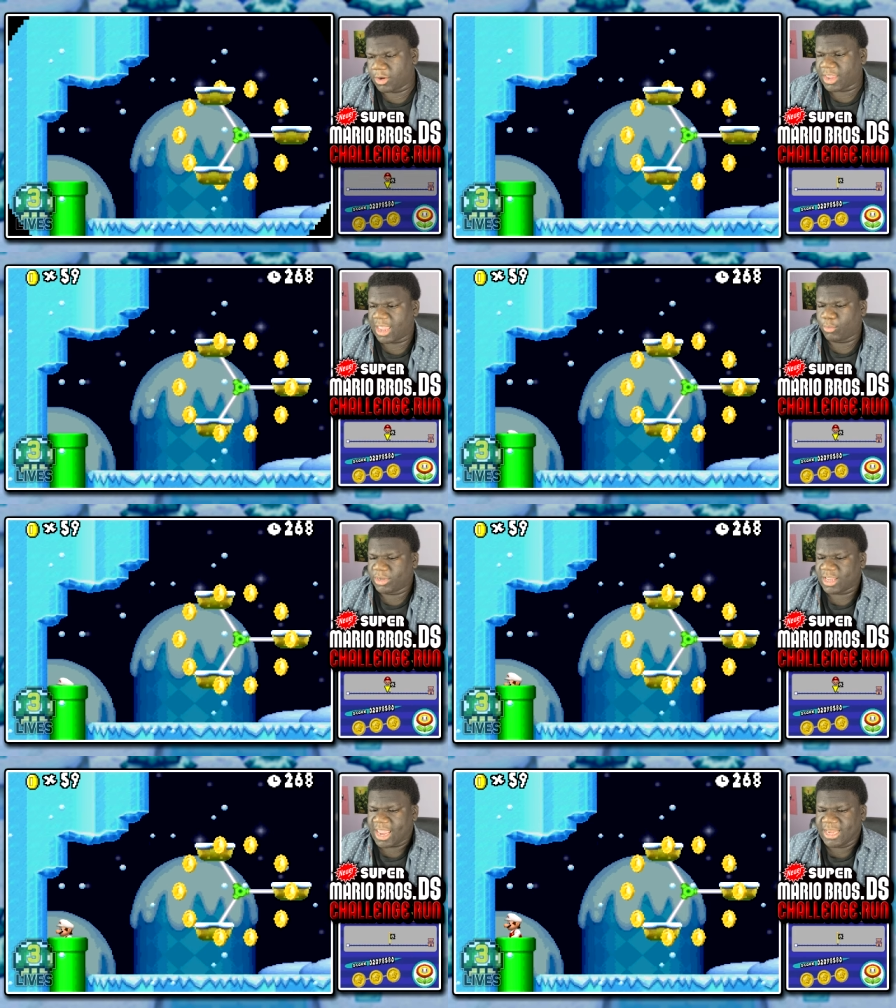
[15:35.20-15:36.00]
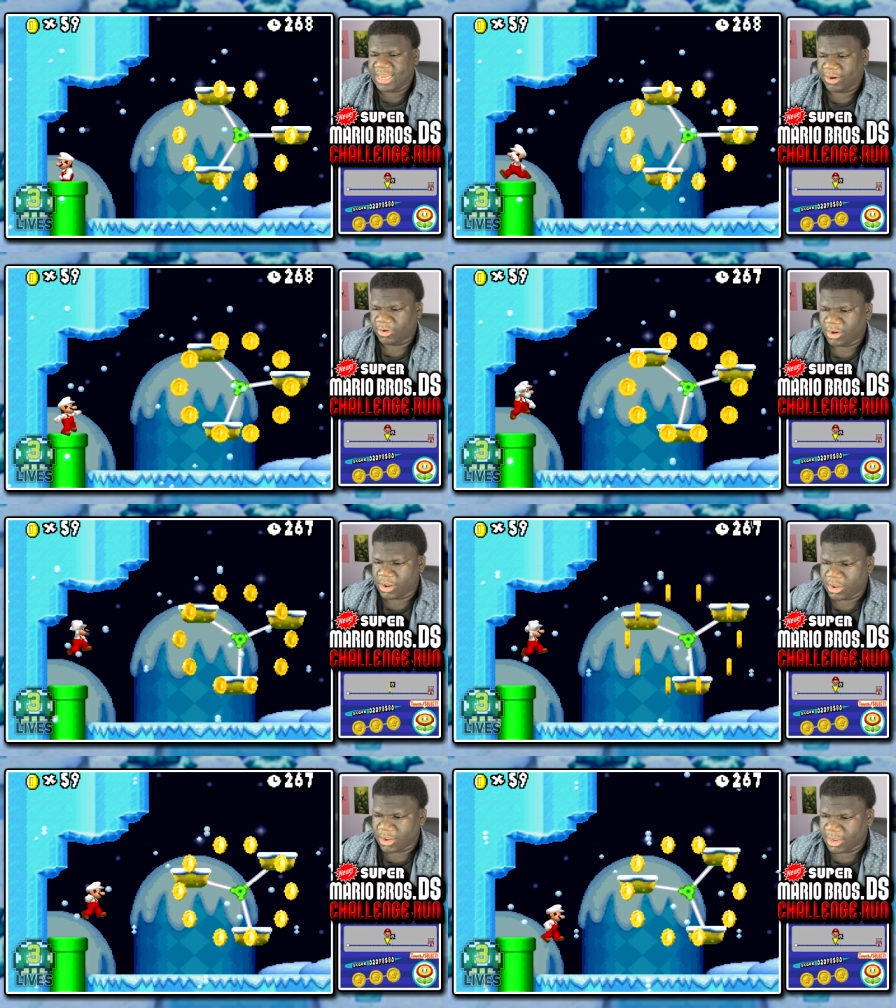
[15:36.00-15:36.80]
Okay, what's in here?
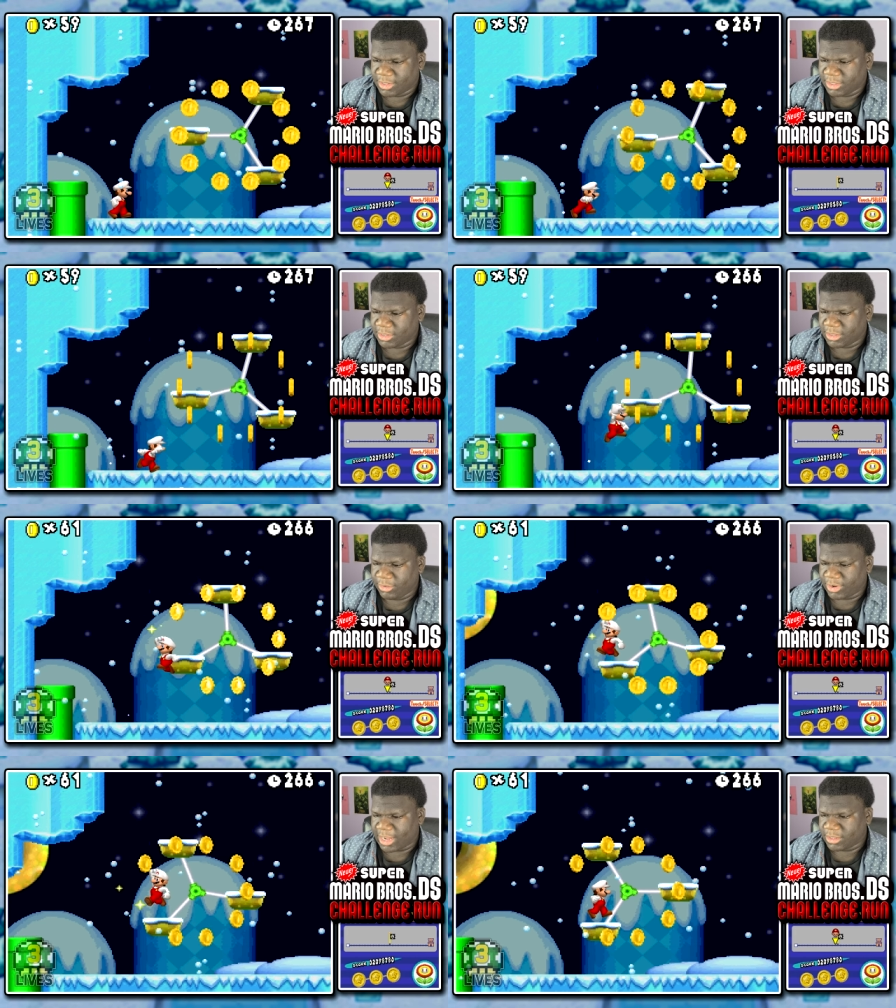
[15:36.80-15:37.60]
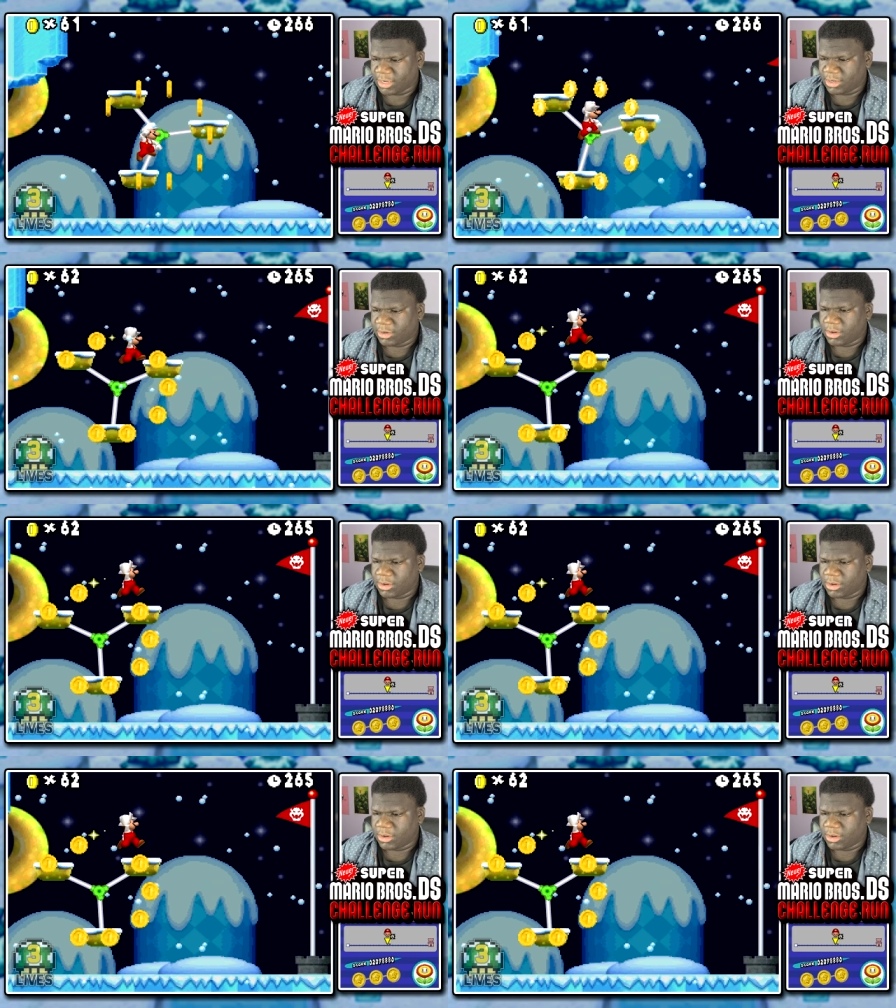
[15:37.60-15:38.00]
Is this a secret exit?